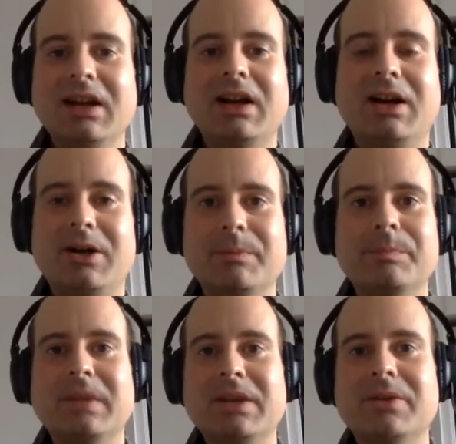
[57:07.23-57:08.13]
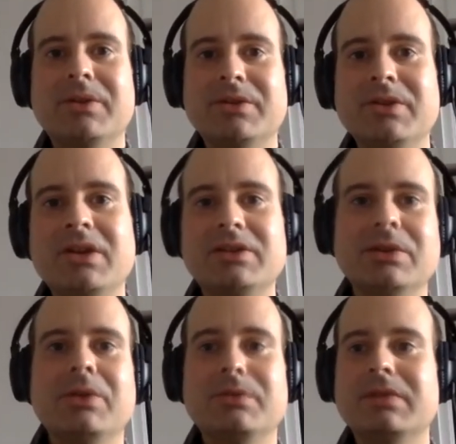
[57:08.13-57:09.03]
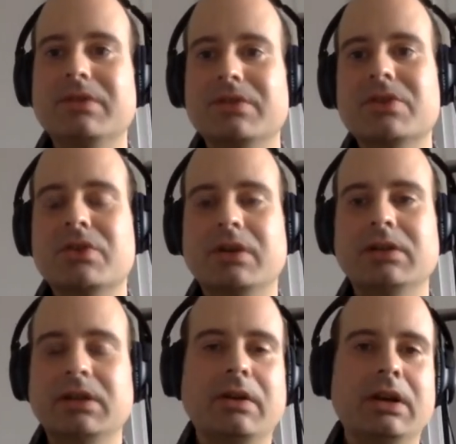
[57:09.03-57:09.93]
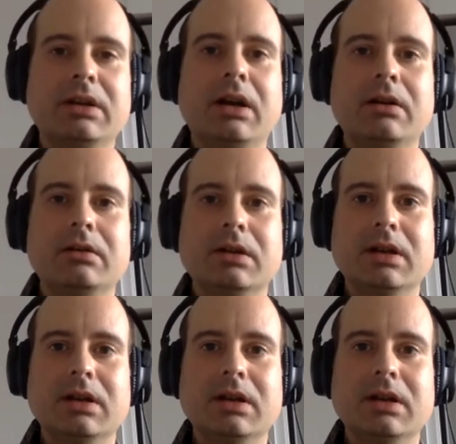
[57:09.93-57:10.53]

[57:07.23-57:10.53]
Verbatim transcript: um, you know, you're not alone if you're struggling right now.